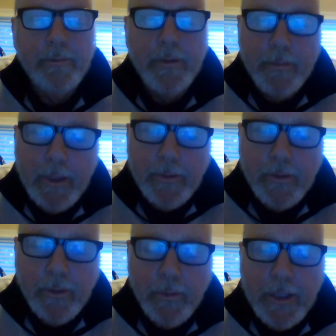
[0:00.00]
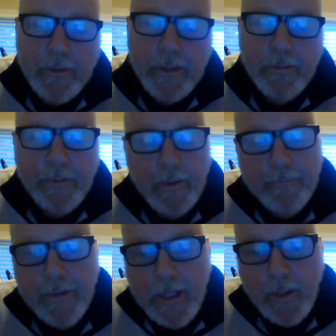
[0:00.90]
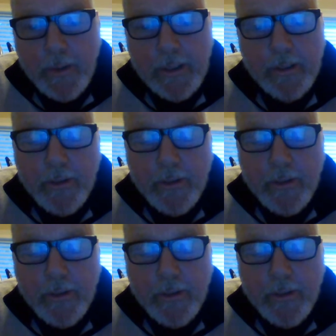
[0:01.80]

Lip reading: Sometimes his direction, if we don't follow it,